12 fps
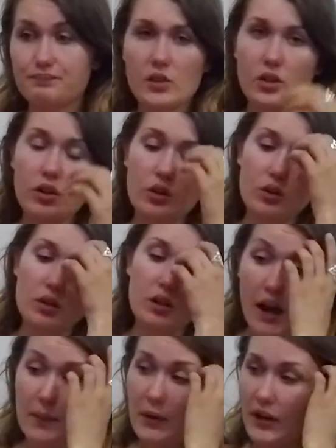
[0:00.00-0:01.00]
So
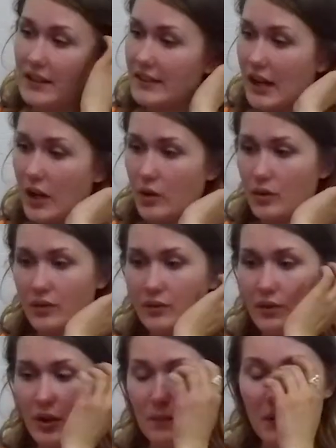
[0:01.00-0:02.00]
I break down
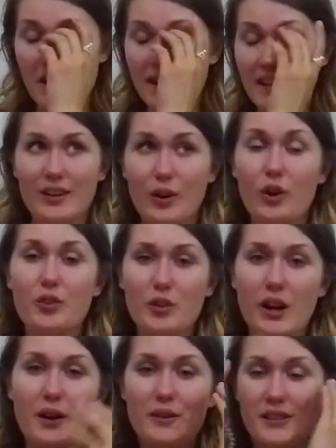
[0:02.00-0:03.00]
for a bit, although
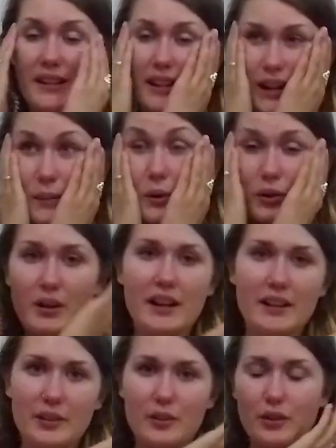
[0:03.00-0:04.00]
I was like, I'm
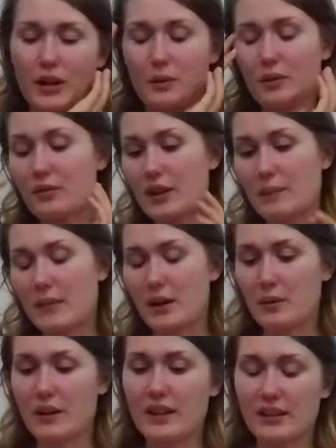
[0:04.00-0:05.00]
alright, you know, I will find
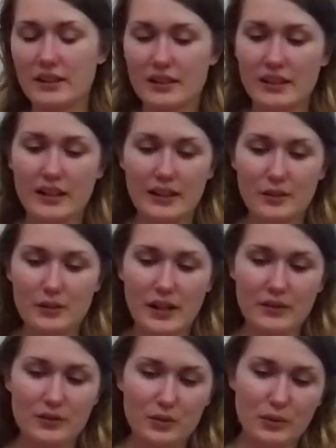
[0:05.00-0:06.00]
my way. I don't
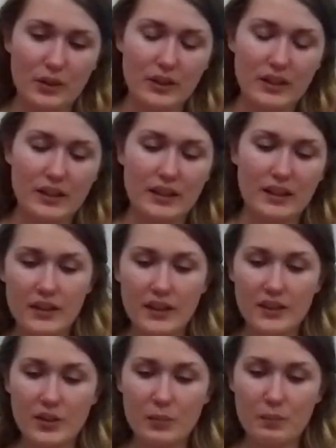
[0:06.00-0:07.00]
have to worry.
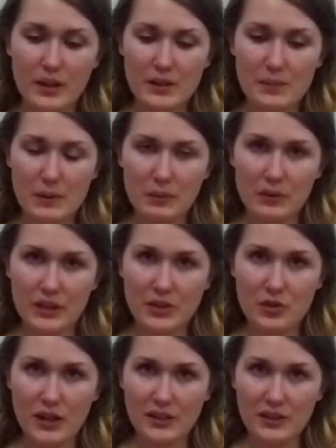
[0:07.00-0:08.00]
Then the bus people, they
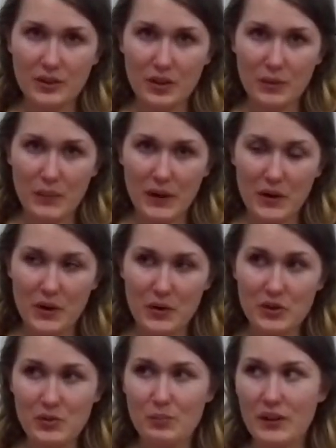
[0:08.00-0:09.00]
tried to call my
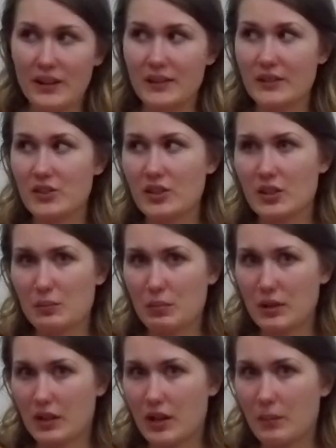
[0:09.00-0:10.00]
host, but she didn't
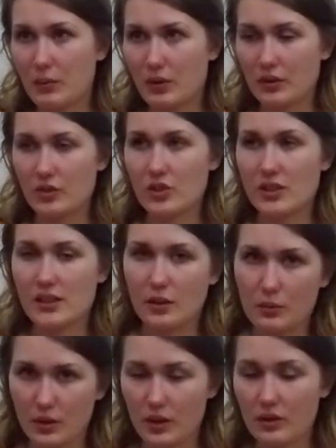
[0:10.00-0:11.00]
pick up. Well, she's
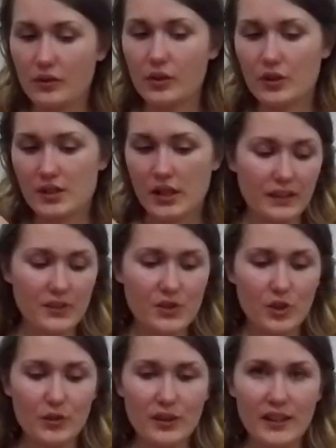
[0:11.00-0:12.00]
at work first.
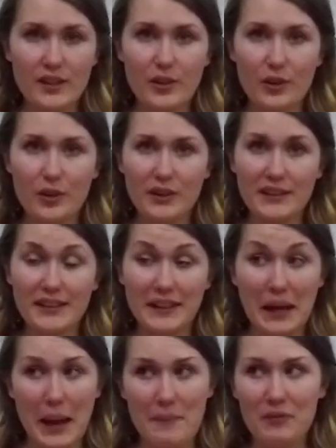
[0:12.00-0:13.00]
So they called the
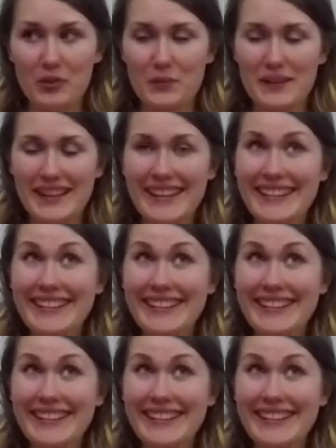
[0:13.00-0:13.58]
cab for me.